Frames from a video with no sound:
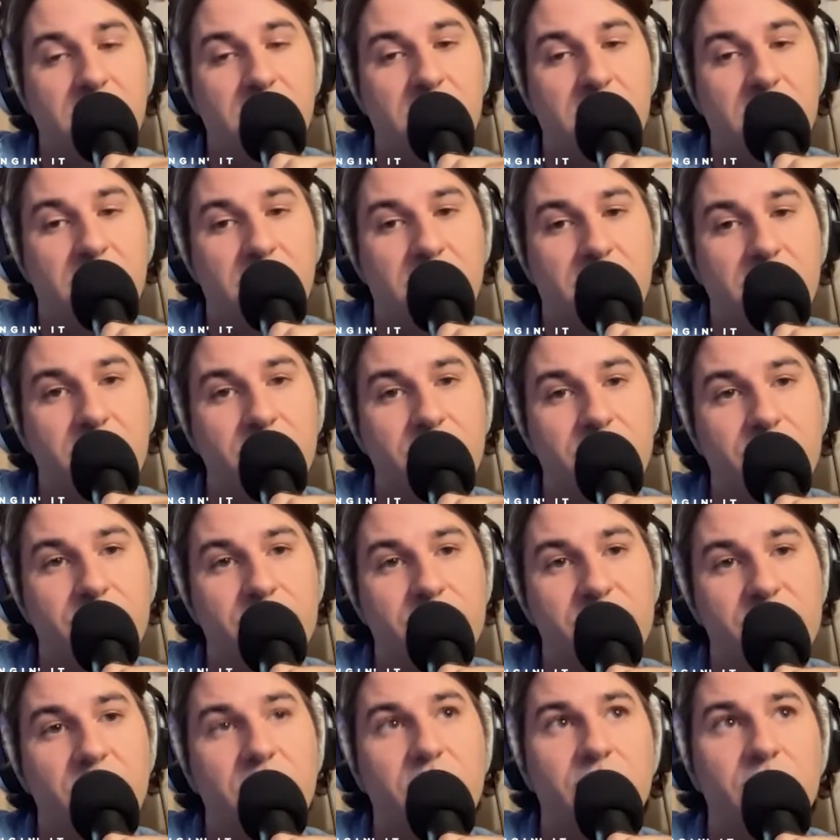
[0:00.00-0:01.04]
Um,
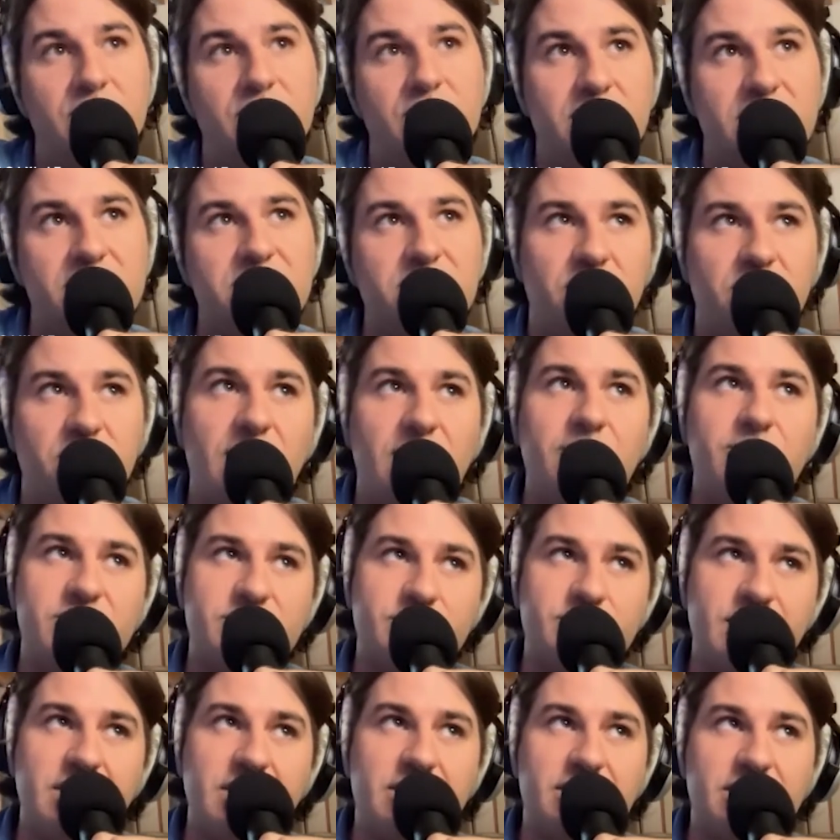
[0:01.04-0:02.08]
so I realized, you know, I was
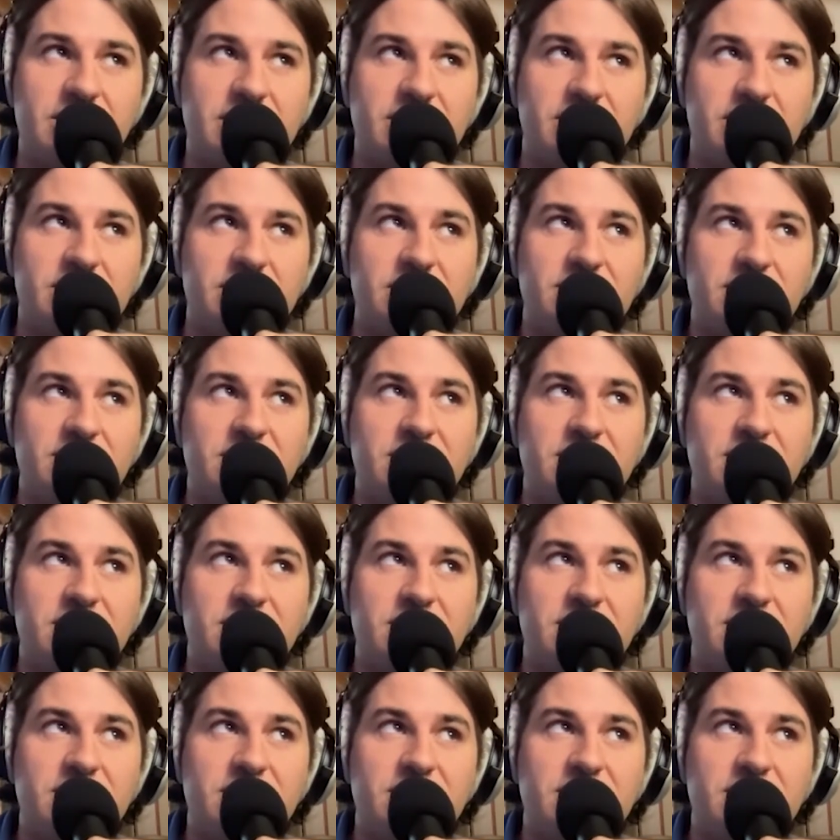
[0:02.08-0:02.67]
making